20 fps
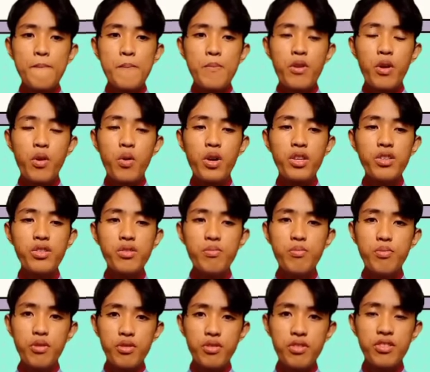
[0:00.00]
According to
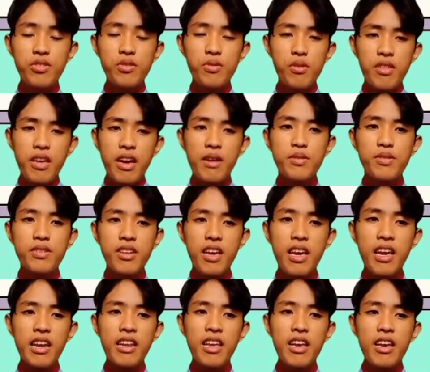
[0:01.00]
Booth in
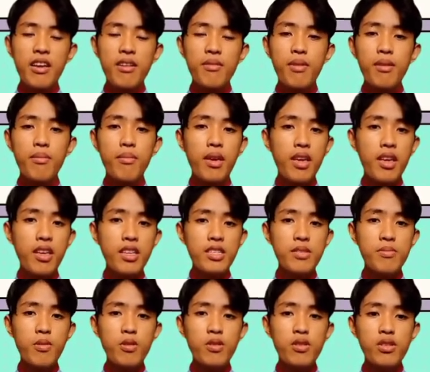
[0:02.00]
2008, by making
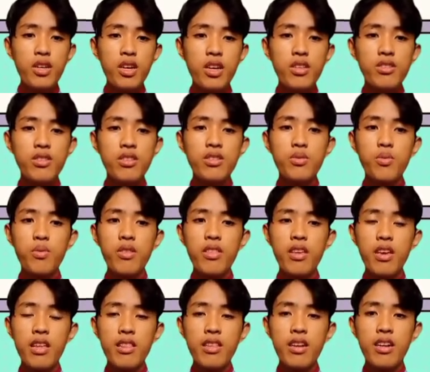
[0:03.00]
small changes
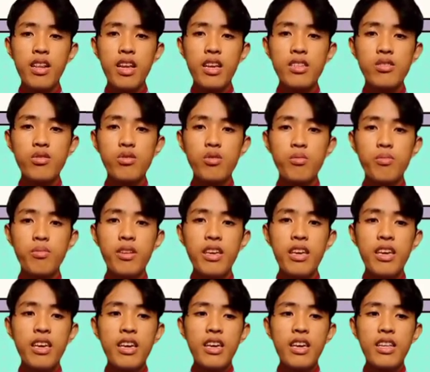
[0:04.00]
within the classroom,
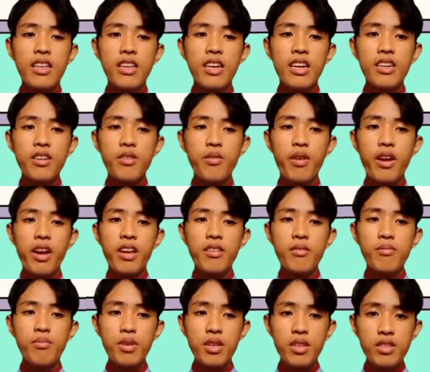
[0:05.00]
it can create
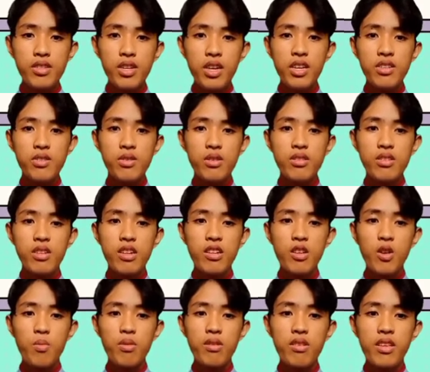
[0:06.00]
big changes
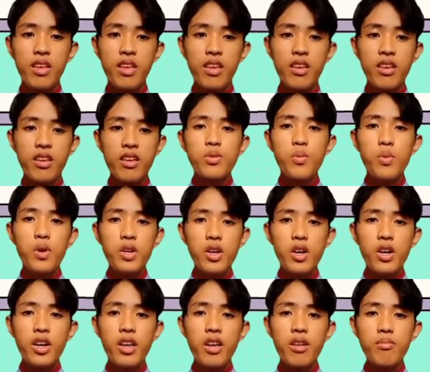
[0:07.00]
globally. What are
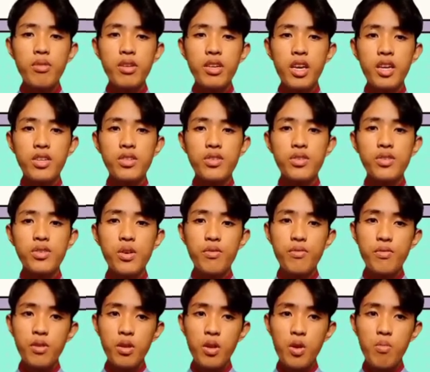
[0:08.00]
the implications of
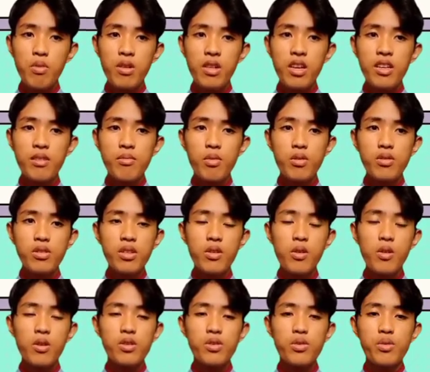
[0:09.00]
global and
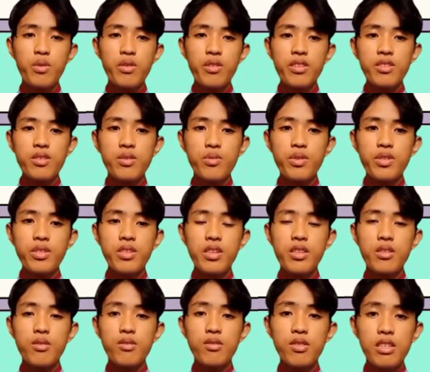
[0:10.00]
multicultural literacy
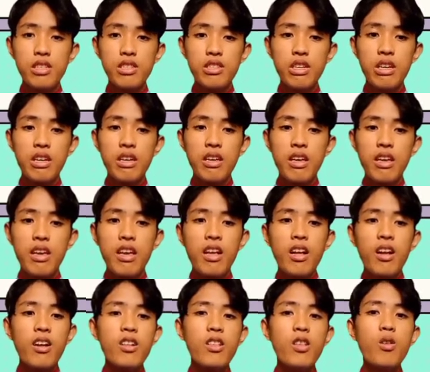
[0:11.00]
to teaching?
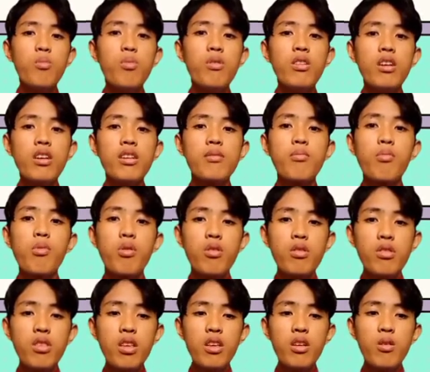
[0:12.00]
Global and
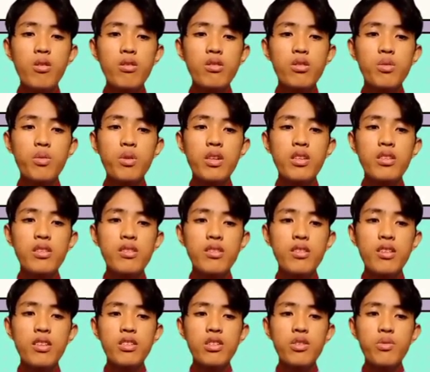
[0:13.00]
multicultural
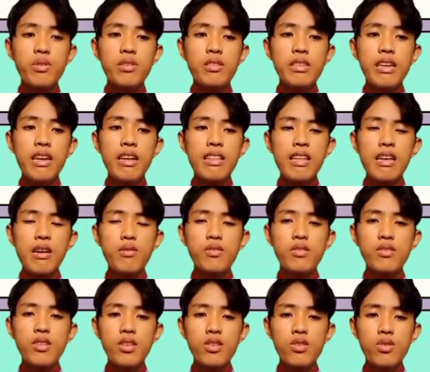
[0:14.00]
literacy allows
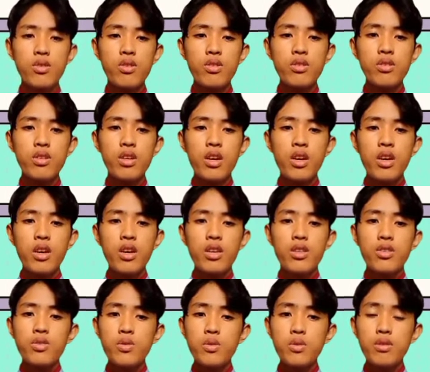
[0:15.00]
teachers
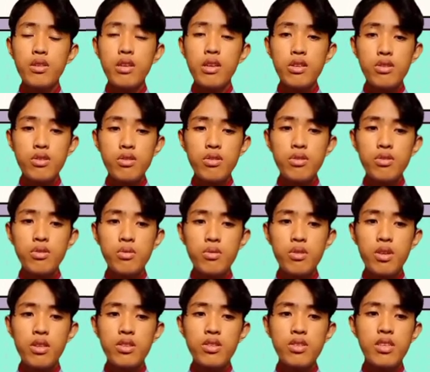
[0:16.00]
to teach their
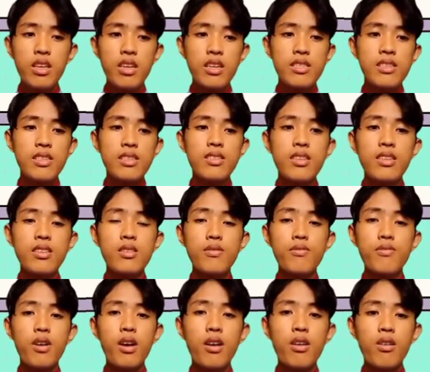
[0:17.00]
students the existence of
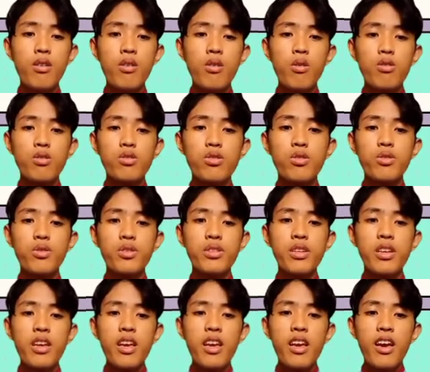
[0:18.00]
other cultures
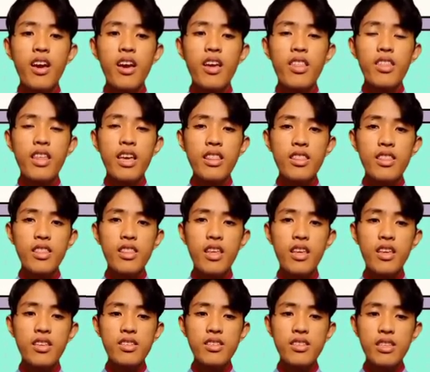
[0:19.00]
and that
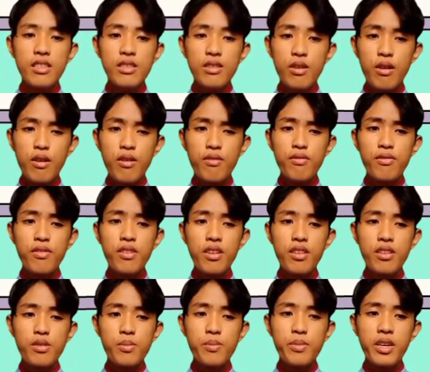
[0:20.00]
these deserve
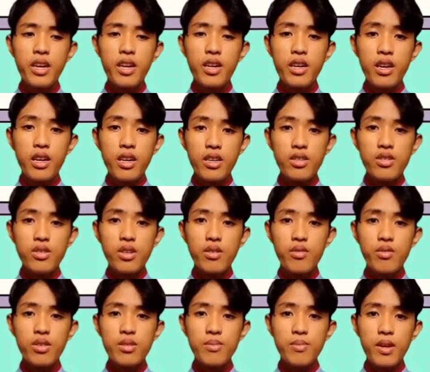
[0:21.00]
to be acknowledged and
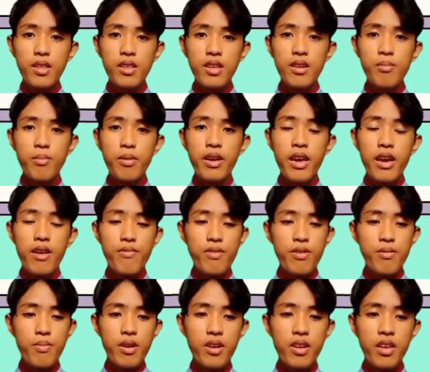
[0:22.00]
respected by
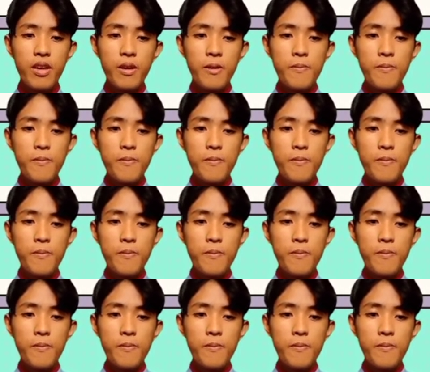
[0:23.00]
everybody.